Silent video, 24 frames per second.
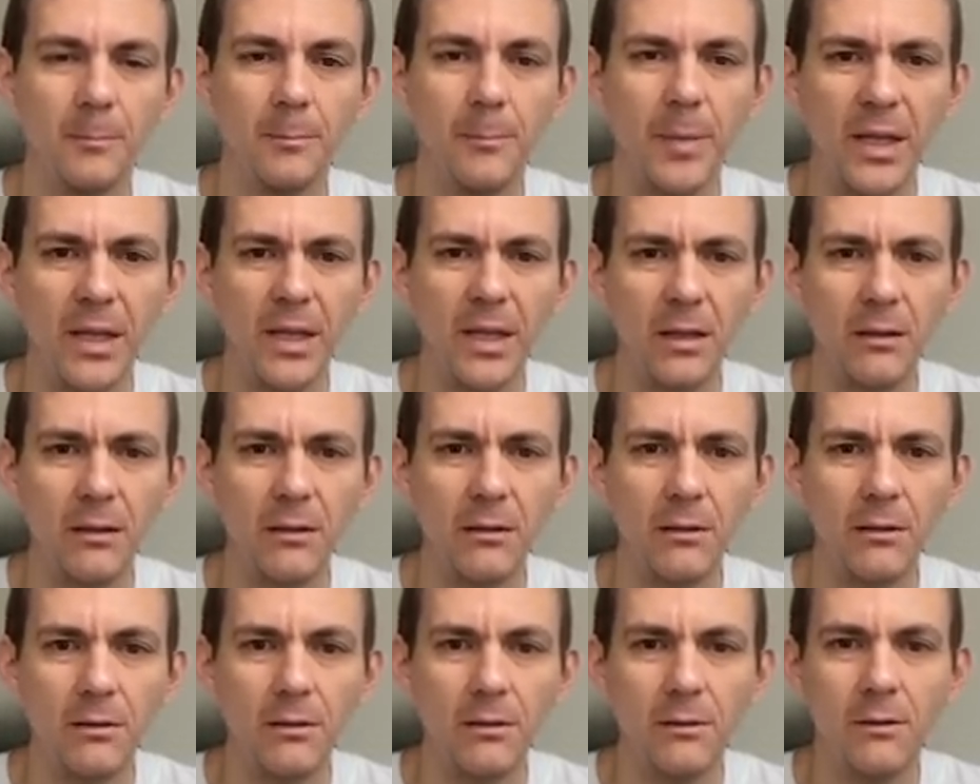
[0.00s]

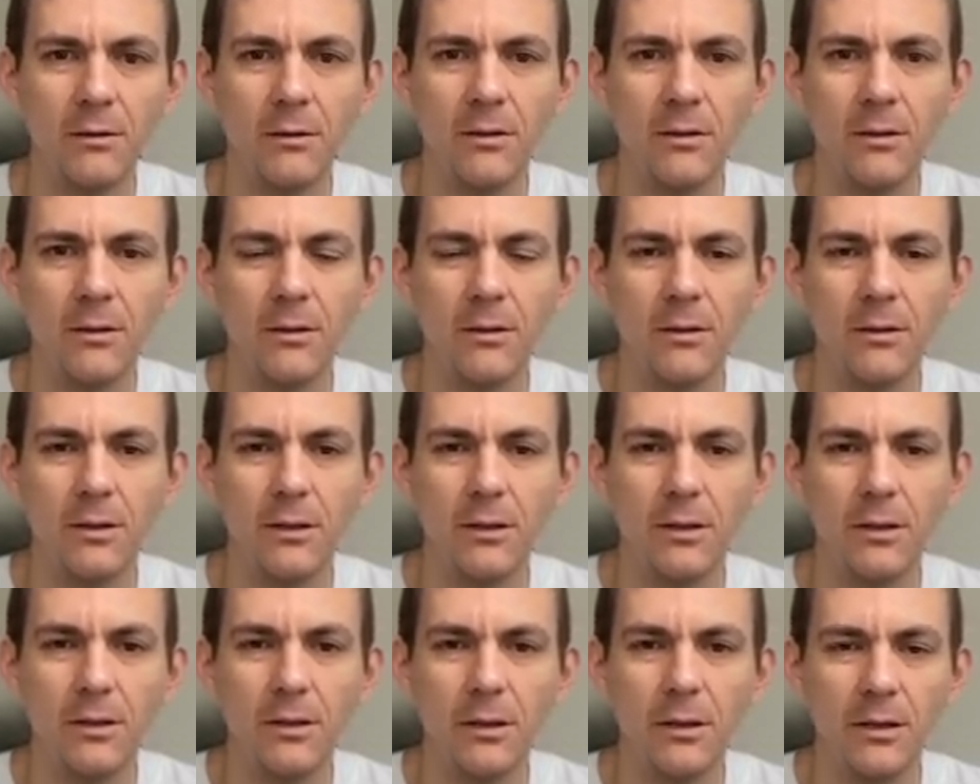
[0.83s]
ping
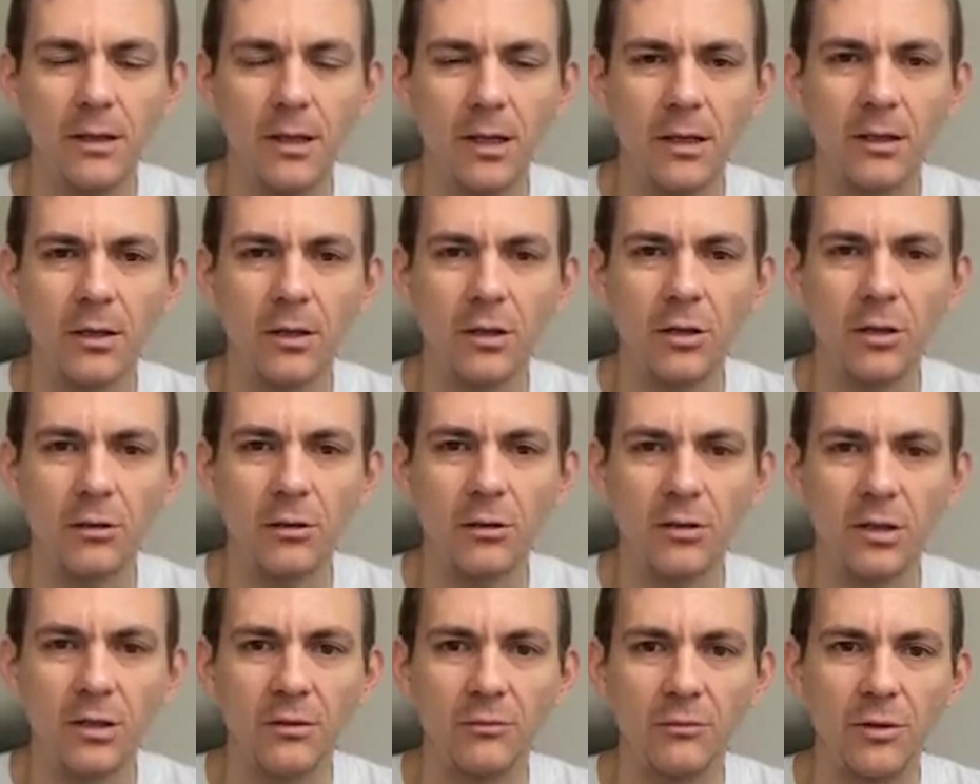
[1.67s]
and the
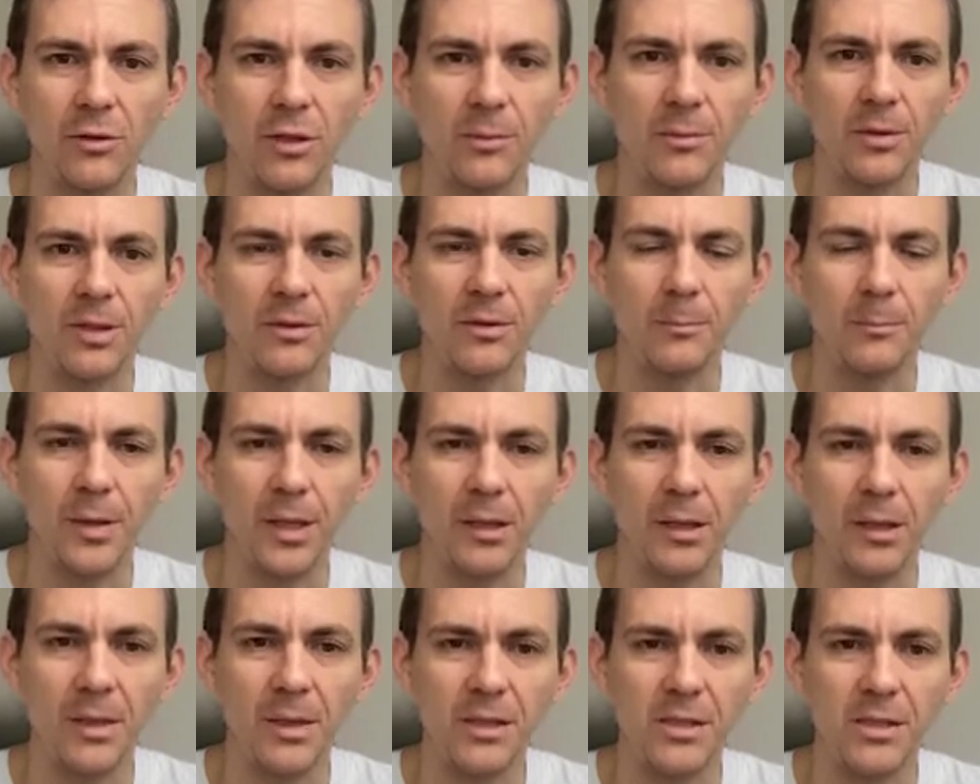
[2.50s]
content will be a
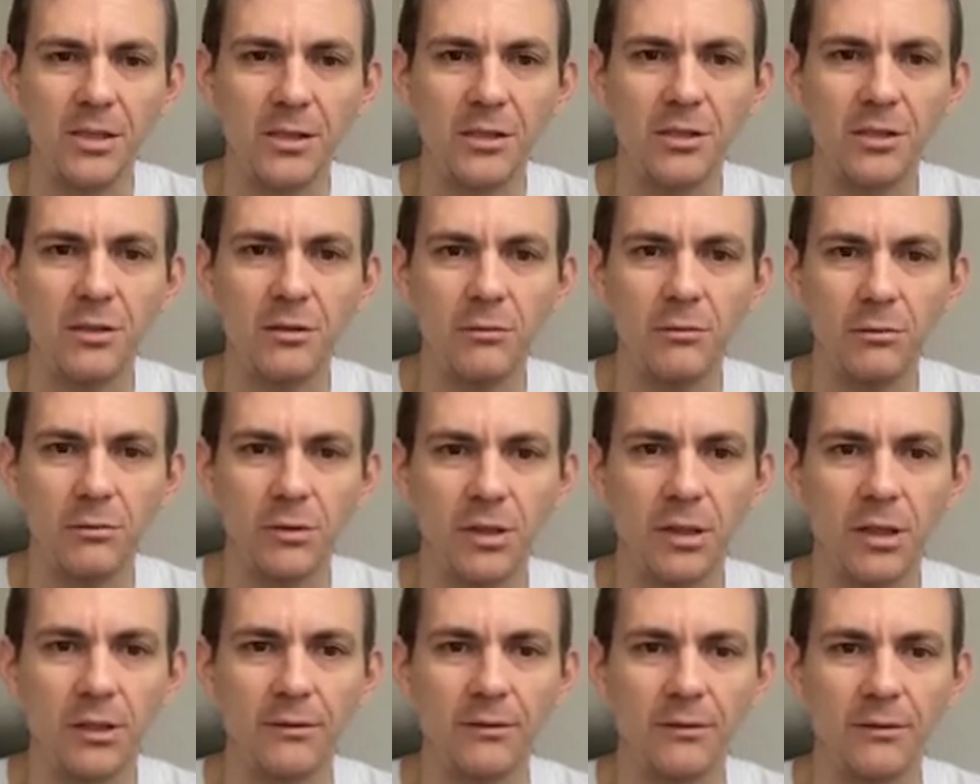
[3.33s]
ping message
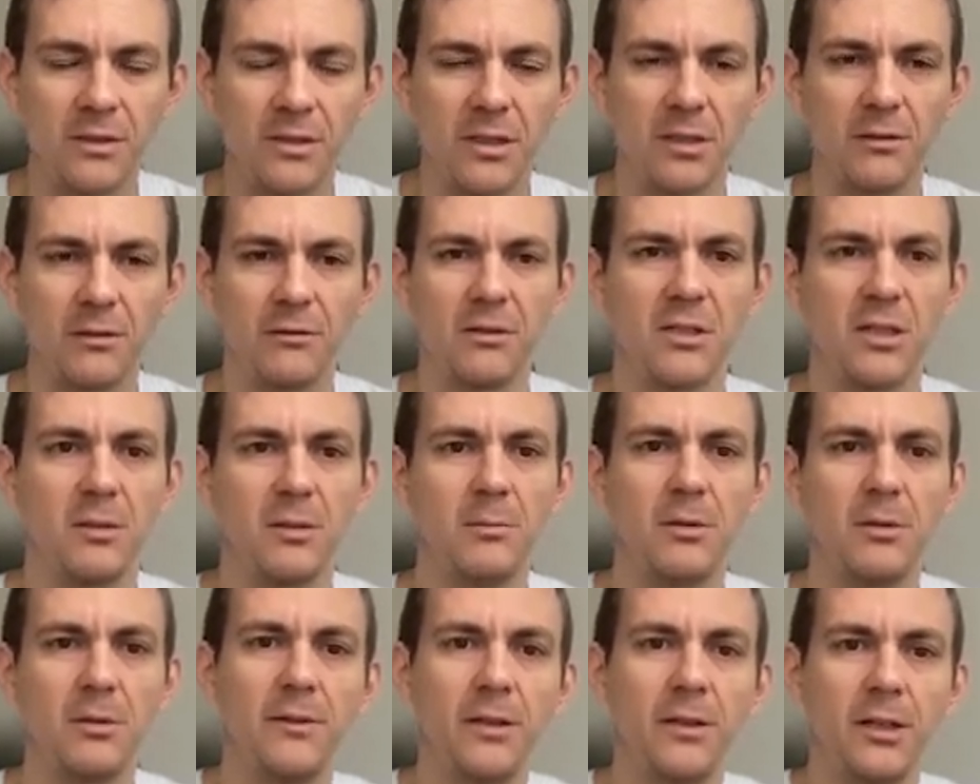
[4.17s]
with a given sequence
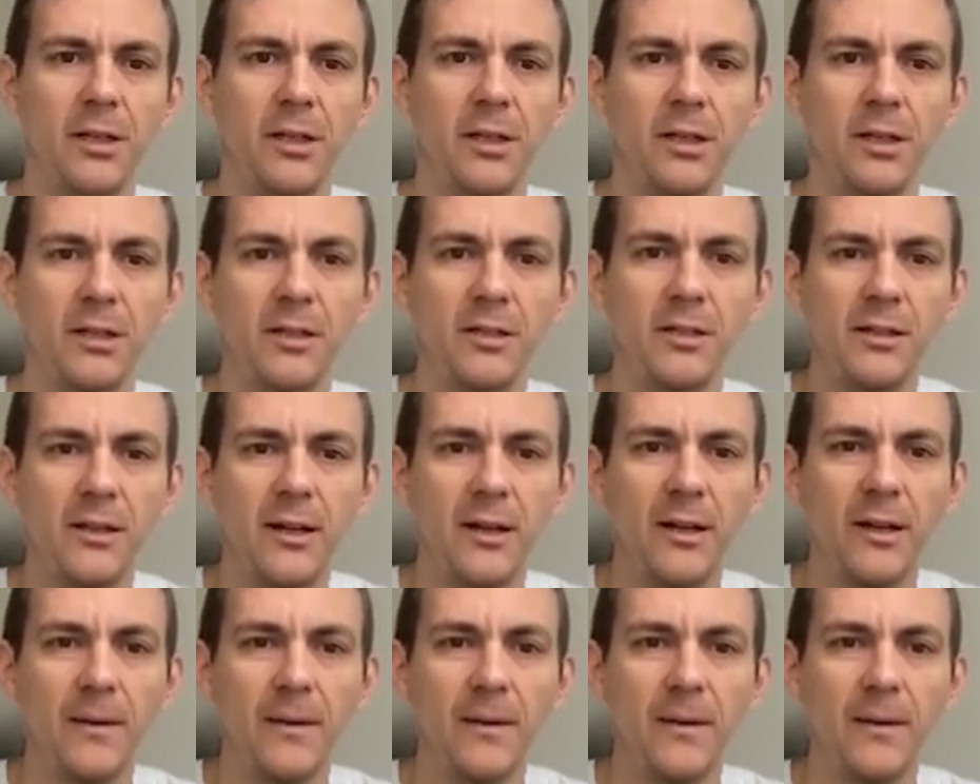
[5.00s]
number. Very nice.